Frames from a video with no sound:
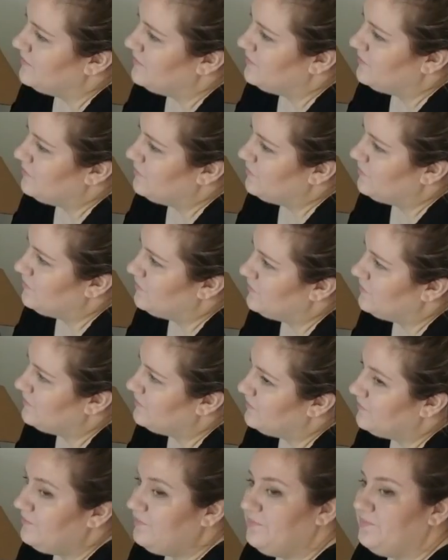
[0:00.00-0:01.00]

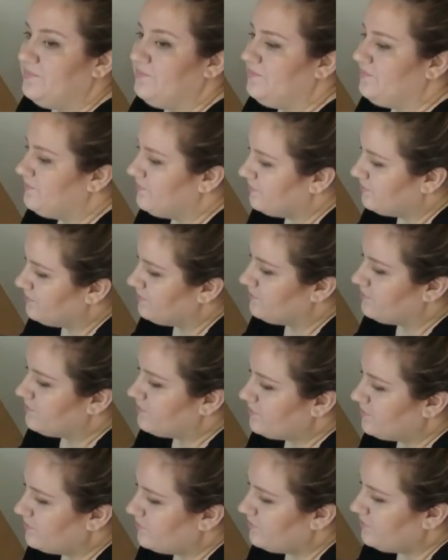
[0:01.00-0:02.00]

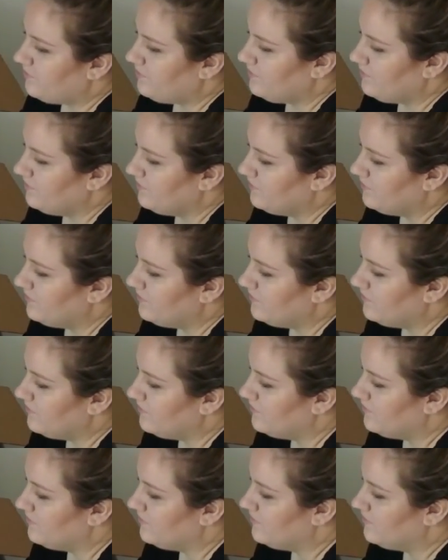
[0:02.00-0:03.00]

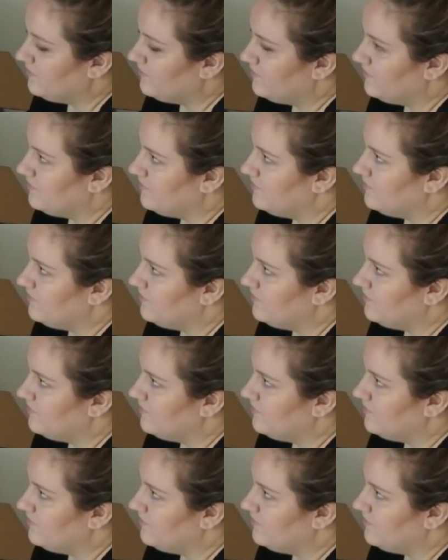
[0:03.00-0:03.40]
No words are spoken by the person on screen.